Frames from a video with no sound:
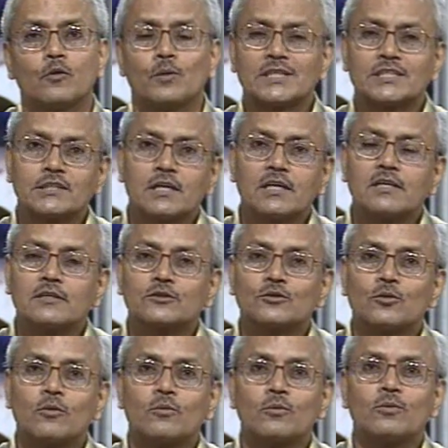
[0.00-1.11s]

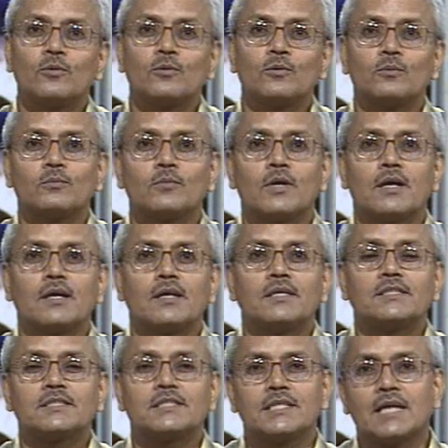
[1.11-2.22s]
Westerners who
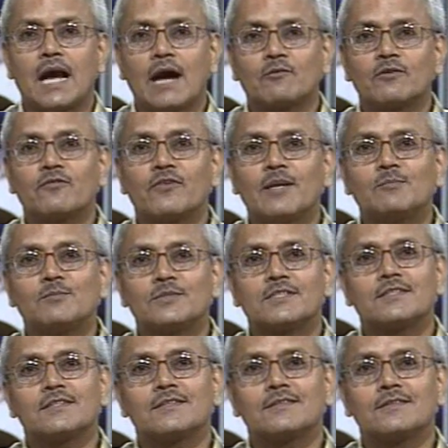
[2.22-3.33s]
see our
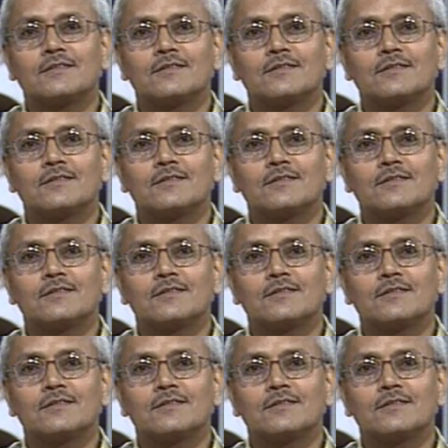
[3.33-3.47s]
films